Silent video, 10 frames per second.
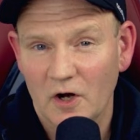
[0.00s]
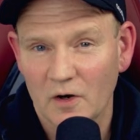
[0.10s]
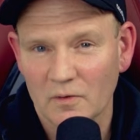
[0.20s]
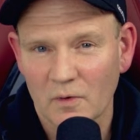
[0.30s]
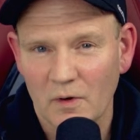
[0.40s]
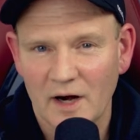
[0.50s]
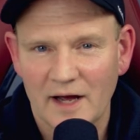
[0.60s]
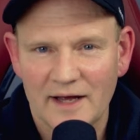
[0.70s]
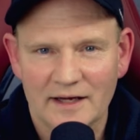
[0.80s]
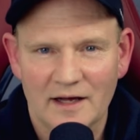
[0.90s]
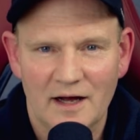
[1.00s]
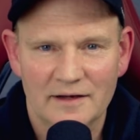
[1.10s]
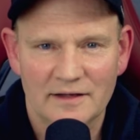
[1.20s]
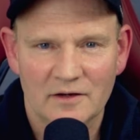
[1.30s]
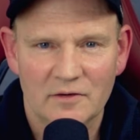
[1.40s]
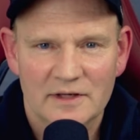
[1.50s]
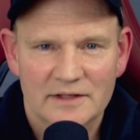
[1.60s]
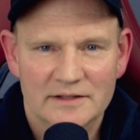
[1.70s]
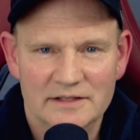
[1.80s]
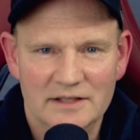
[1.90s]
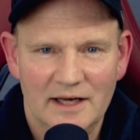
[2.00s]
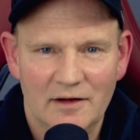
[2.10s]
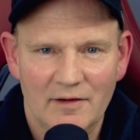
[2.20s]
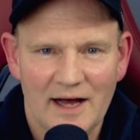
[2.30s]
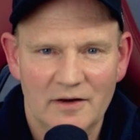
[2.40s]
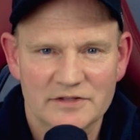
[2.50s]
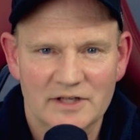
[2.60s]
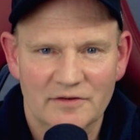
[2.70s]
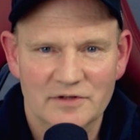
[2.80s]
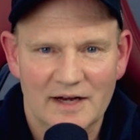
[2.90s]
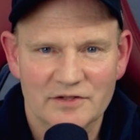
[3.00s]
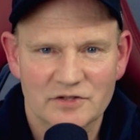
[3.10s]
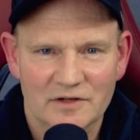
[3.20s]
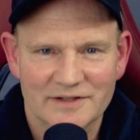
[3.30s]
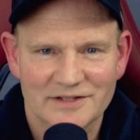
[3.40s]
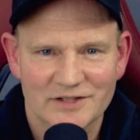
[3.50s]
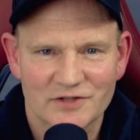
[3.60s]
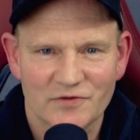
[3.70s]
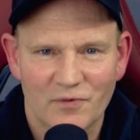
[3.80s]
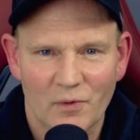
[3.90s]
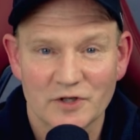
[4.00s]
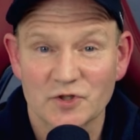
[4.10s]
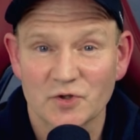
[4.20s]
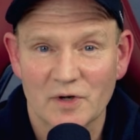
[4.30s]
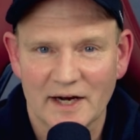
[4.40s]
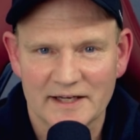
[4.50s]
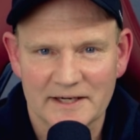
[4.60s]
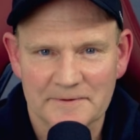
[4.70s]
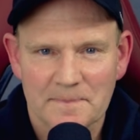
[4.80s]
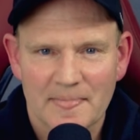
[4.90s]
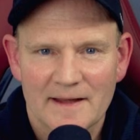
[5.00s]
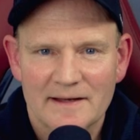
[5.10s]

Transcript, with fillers: Aurora, and Continental to scale out self driving services for trucking.